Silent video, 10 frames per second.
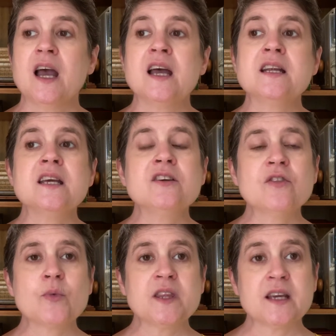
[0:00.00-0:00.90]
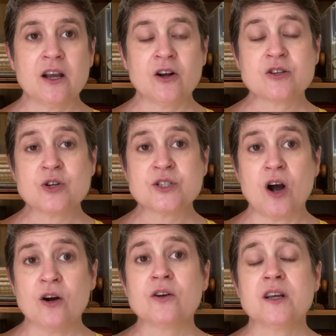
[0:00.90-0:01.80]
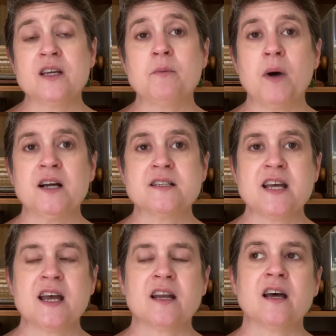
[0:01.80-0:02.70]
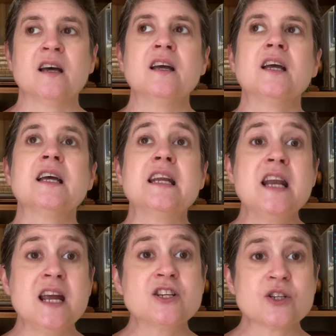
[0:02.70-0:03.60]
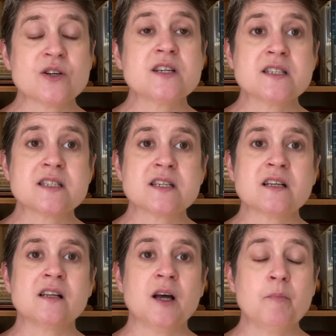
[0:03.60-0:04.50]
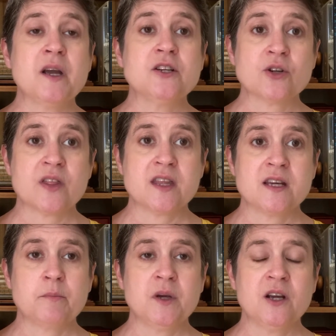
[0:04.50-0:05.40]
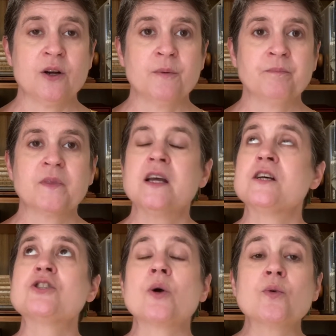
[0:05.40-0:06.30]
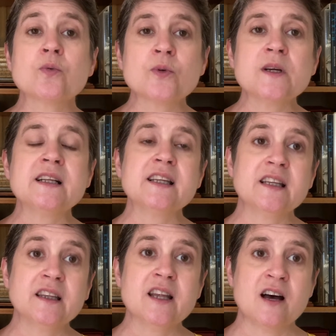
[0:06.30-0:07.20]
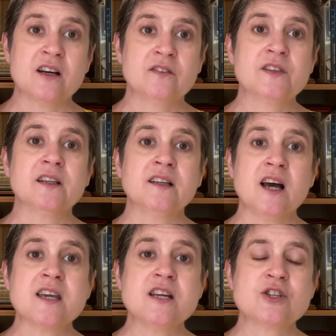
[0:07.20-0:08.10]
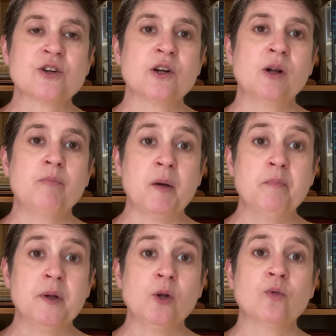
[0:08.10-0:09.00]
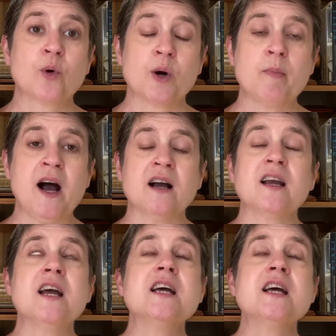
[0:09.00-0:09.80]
And even when the characters aren't in Montana, nature is still a major theme here. So I really loved Lucky Turtle by Bill Rohrbach.